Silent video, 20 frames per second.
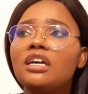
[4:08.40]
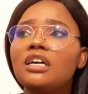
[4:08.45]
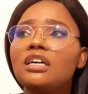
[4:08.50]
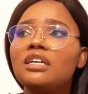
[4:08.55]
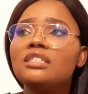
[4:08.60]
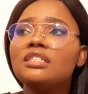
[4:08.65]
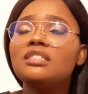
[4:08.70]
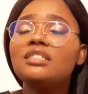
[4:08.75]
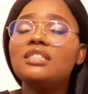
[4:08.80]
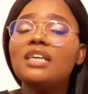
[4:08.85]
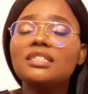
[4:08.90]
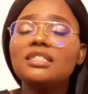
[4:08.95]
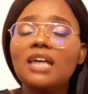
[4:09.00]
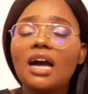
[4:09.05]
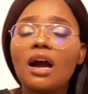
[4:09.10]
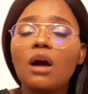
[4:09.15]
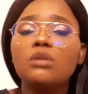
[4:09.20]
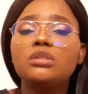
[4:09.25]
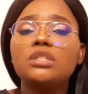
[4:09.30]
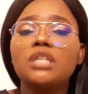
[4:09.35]
set
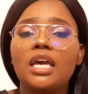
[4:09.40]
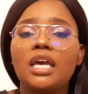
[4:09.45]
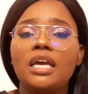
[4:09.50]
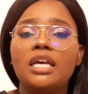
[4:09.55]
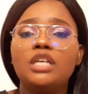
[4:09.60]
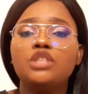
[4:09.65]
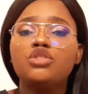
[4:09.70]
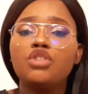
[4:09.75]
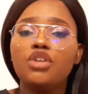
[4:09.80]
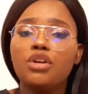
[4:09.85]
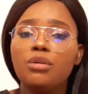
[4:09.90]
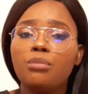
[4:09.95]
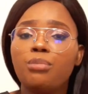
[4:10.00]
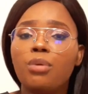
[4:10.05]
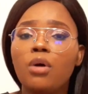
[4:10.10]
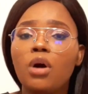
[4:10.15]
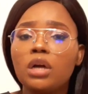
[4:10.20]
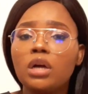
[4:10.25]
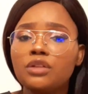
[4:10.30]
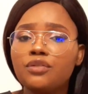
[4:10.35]
out a certain
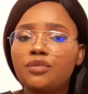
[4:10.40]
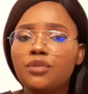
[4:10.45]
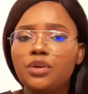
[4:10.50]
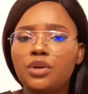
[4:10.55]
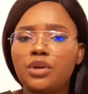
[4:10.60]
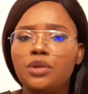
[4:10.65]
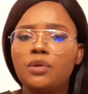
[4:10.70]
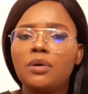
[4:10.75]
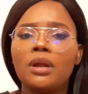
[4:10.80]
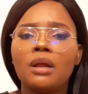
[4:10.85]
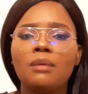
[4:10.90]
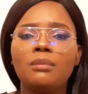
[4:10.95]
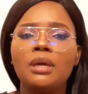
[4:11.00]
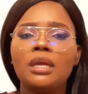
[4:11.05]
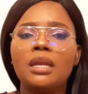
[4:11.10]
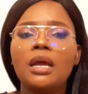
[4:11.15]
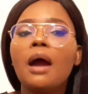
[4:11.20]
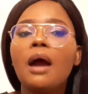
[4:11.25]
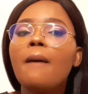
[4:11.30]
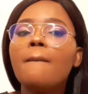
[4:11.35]
path for you, you know what I mean?
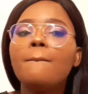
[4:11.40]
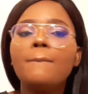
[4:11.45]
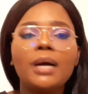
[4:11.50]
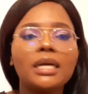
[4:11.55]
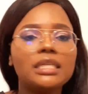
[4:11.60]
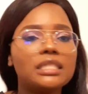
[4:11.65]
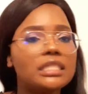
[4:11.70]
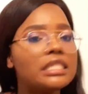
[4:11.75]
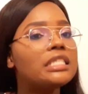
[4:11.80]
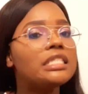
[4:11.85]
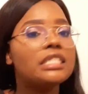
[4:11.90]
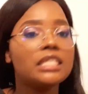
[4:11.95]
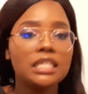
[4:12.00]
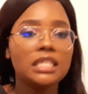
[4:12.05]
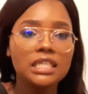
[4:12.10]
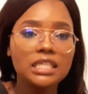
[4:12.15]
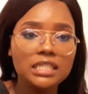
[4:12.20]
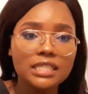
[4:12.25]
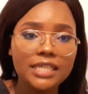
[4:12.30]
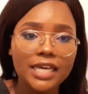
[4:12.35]
But did
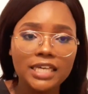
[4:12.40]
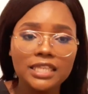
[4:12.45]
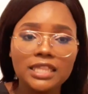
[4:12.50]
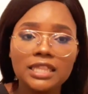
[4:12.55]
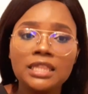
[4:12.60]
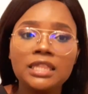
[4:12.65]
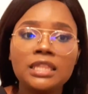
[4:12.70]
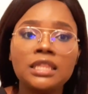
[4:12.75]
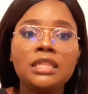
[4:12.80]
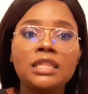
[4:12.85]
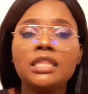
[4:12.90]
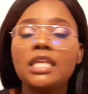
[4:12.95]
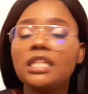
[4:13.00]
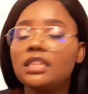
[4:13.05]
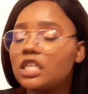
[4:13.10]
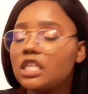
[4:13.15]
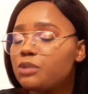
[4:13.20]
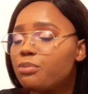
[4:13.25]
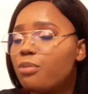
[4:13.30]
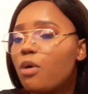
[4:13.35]
he say that
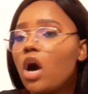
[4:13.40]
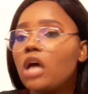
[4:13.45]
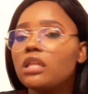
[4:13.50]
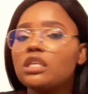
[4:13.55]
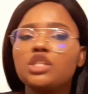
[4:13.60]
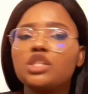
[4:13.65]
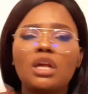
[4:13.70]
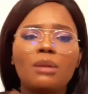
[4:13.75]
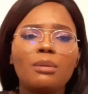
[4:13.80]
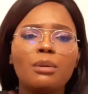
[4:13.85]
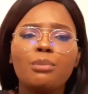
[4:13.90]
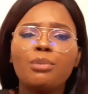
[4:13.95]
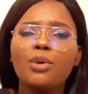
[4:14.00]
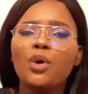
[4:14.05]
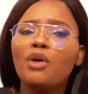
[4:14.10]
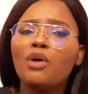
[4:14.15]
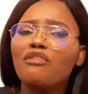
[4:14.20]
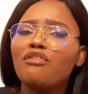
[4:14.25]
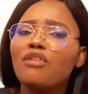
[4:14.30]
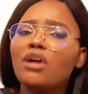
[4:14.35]
this path is going to be
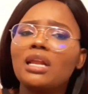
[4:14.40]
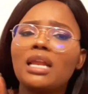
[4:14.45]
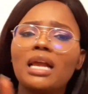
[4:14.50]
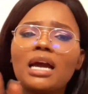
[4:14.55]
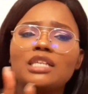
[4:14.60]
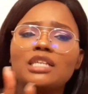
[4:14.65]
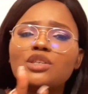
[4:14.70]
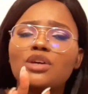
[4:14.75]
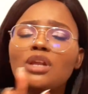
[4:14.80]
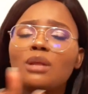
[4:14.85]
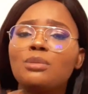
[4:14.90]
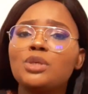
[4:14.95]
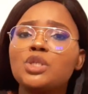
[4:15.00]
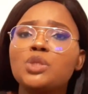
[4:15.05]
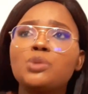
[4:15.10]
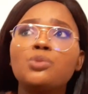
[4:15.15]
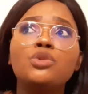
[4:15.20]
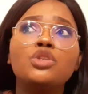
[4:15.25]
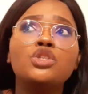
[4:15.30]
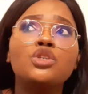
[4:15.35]
perfect, like it's going to be
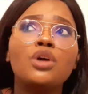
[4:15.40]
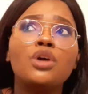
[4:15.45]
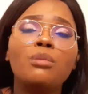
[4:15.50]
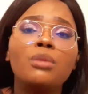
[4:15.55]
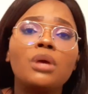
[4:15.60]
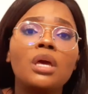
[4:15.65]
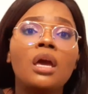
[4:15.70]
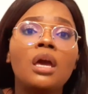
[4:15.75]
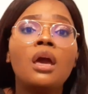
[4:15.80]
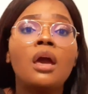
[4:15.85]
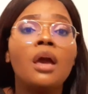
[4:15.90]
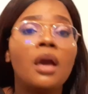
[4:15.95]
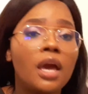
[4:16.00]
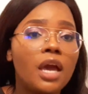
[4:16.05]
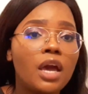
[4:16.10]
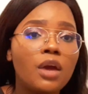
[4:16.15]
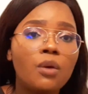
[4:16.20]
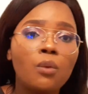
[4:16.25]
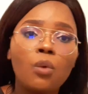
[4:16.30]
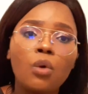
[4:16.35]
smooth, it's going to be
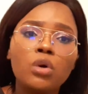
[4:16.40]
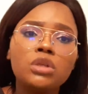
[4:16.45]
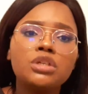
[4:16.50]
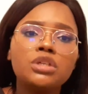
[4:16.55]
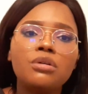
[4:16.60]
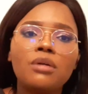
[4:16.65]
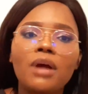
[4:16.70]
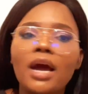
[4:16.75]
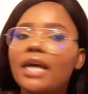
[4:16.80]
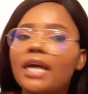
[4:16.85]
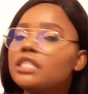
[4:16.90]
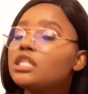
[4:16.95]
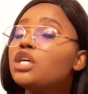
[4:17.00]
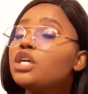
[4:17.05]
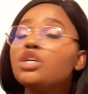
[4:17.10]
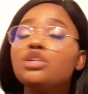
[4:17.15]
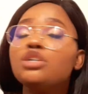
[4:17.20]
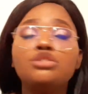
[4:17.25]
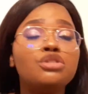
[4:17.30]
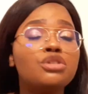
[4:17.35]
a water ride?
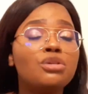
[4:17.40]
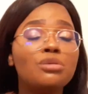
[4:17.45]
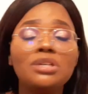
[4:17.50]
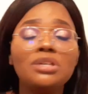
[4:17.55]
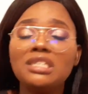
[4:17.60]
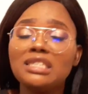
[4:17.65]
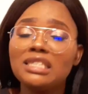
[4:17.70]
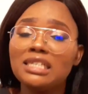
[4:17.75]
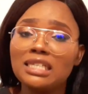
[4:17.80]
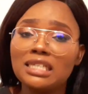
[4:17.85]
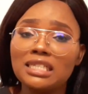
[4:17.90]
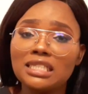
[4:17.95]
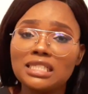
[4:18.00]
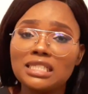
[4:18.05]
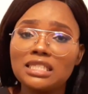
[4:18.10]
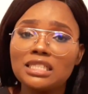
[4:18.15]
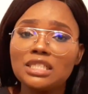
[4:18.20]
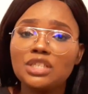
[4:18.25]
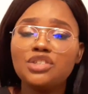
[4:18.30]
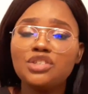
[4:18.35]
No, he didn't,
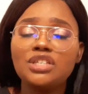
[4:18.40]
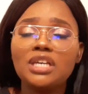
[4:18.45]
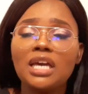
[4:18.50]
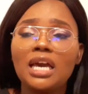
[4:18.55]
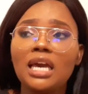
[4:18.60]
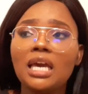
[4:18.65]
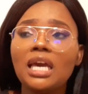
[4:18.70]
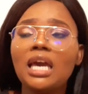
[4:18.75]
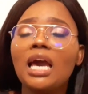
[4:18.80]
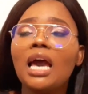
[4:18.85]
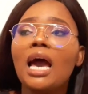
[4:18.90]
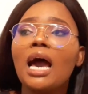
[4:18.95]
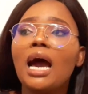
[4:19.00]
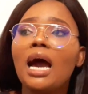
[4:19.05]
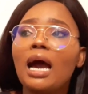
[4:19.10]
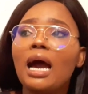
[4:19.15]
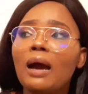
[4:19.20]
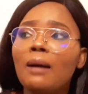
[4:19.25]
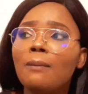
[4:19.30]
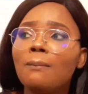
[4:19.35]
okay?
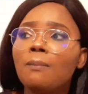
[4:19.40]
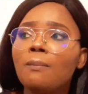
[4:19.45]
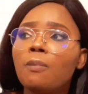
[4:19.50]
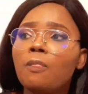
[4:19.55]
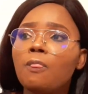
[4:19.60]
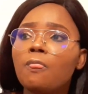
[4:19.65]
Um,